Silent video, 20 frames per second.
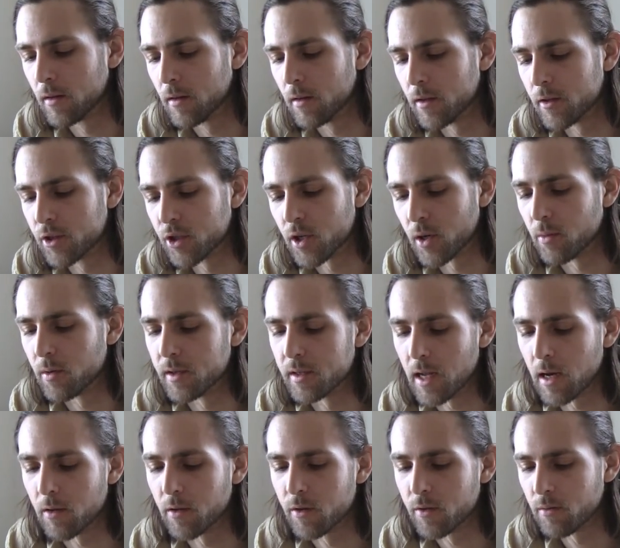the ship went
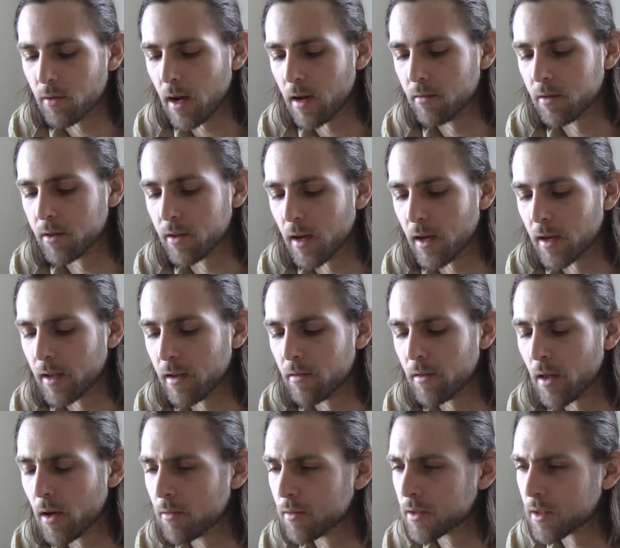down with Thrival Tech,
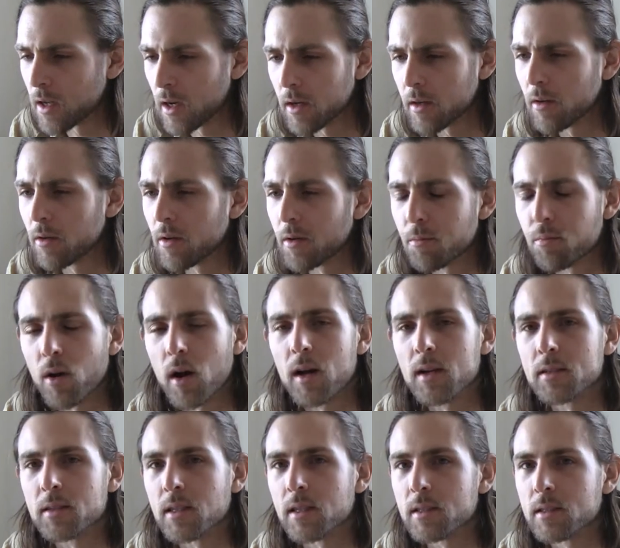even though it was an ongoing
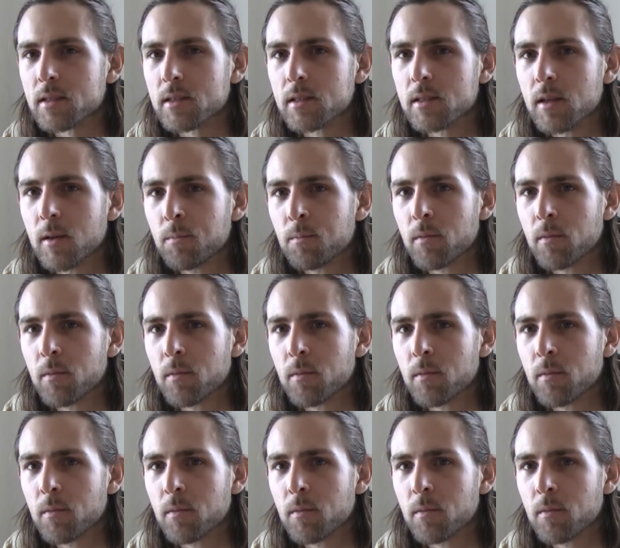process,